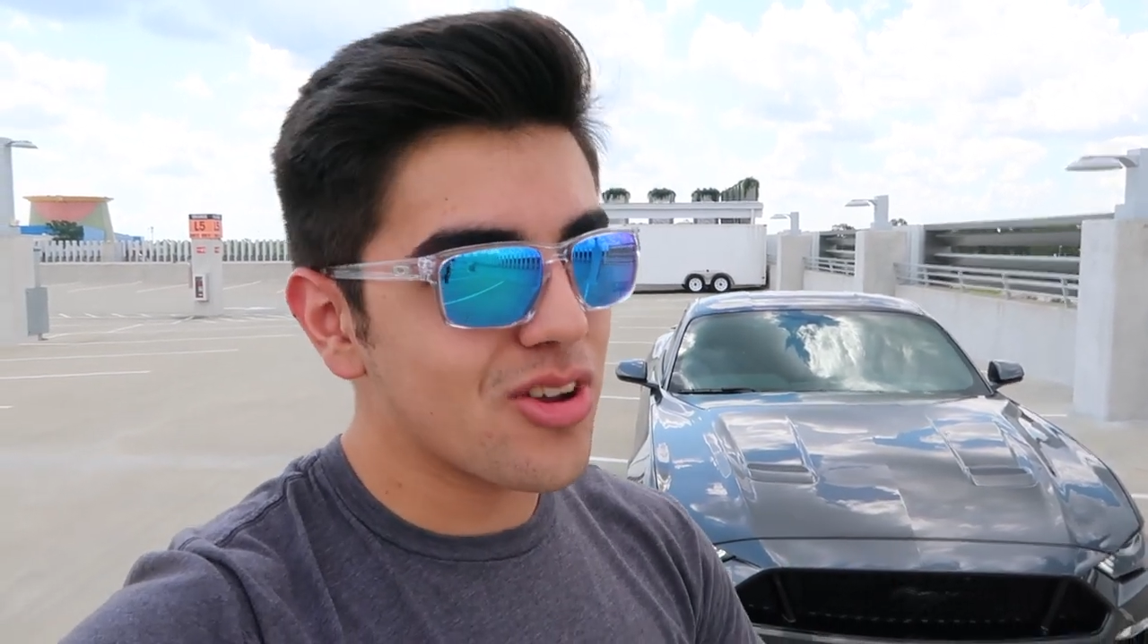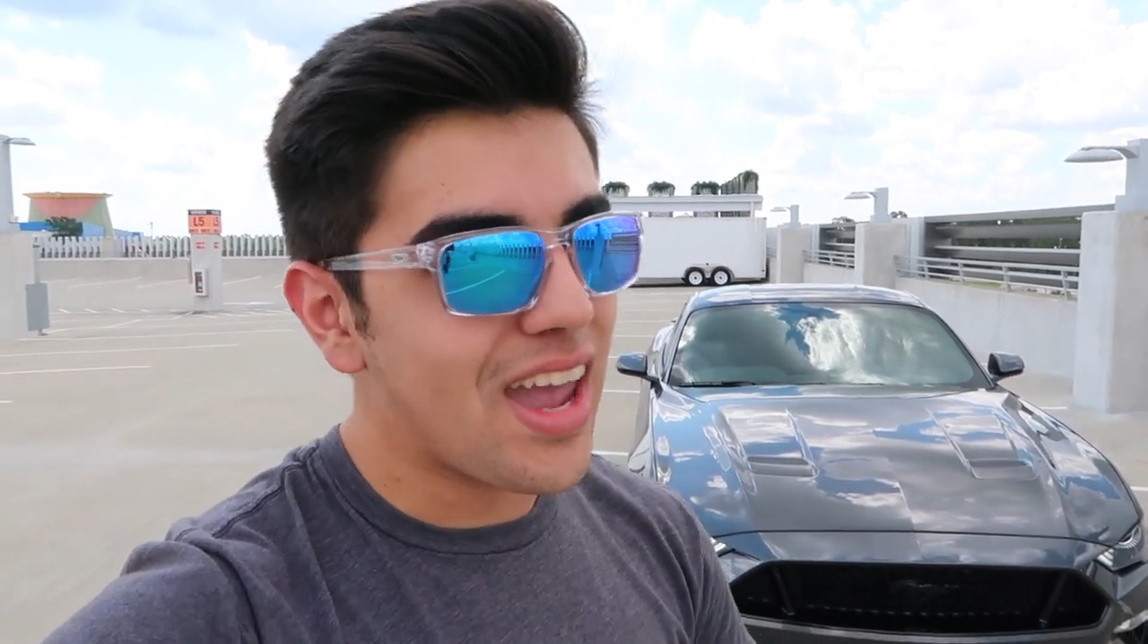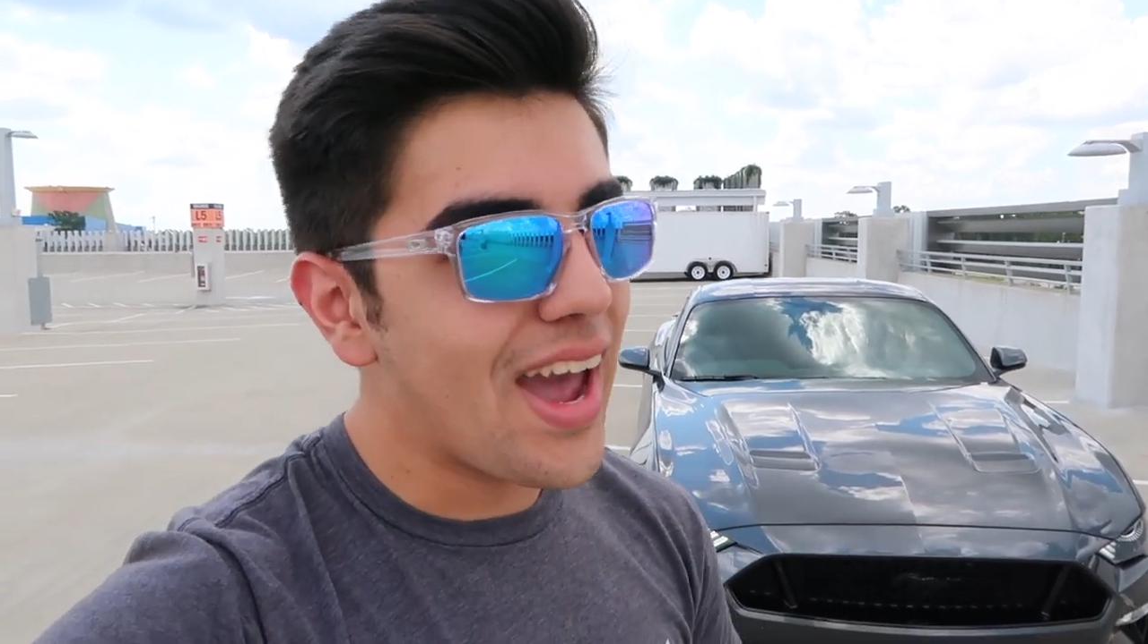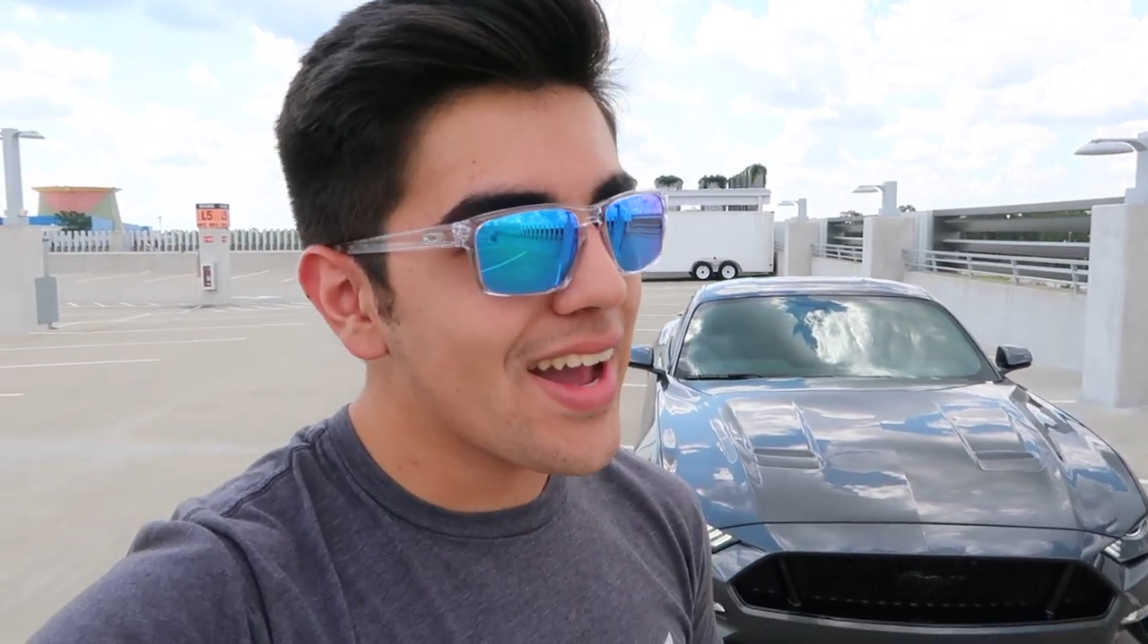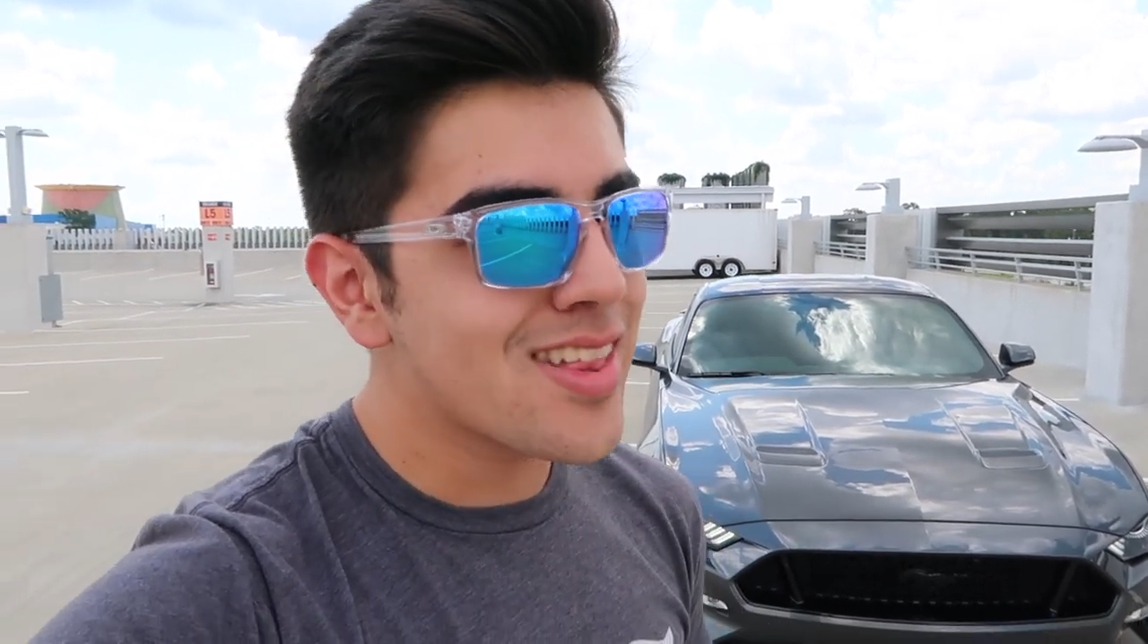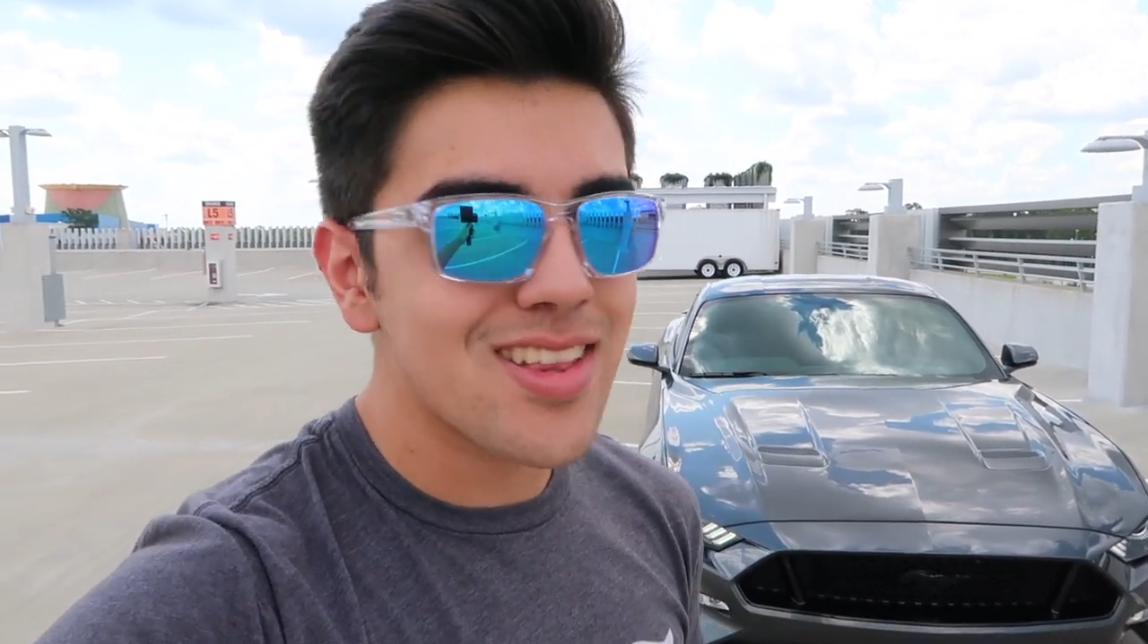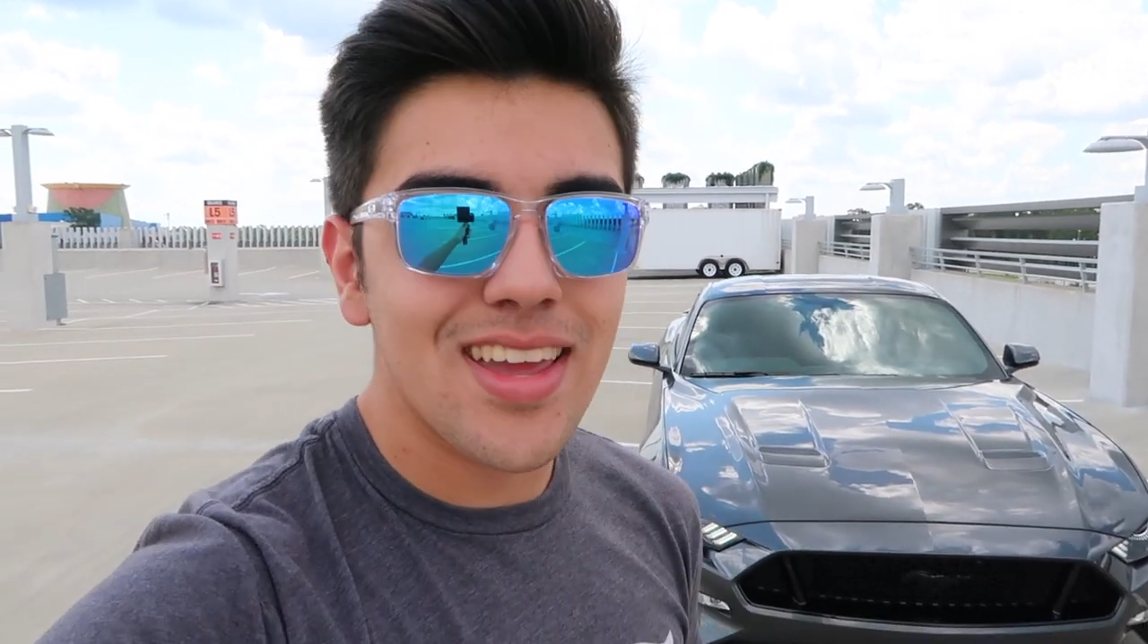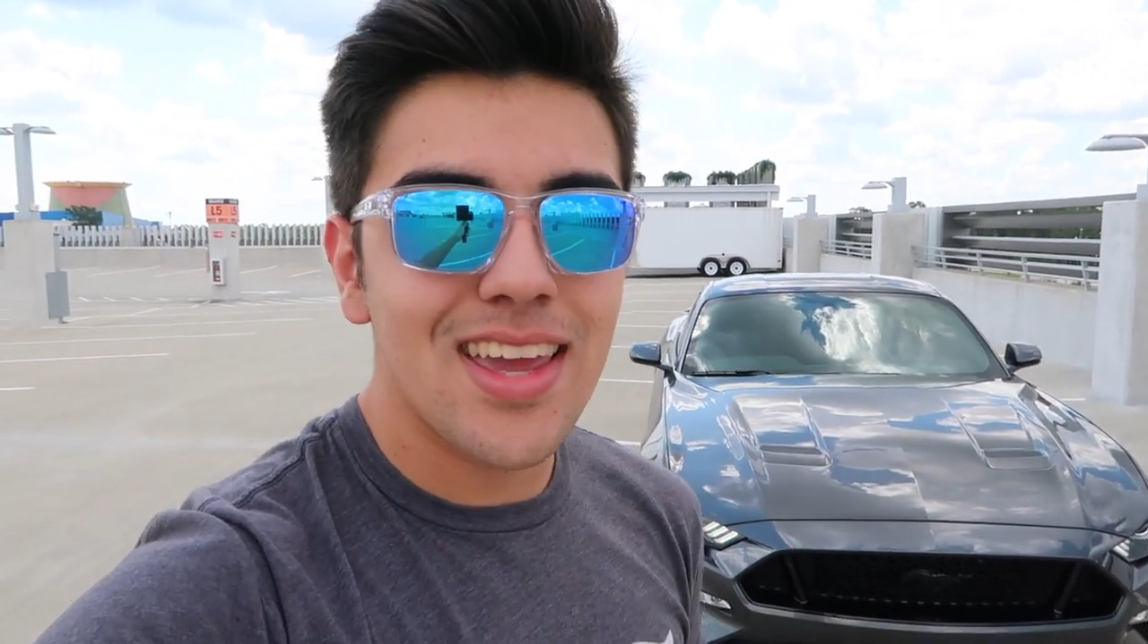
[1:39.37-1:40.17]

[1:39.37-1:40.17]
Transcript: through gas,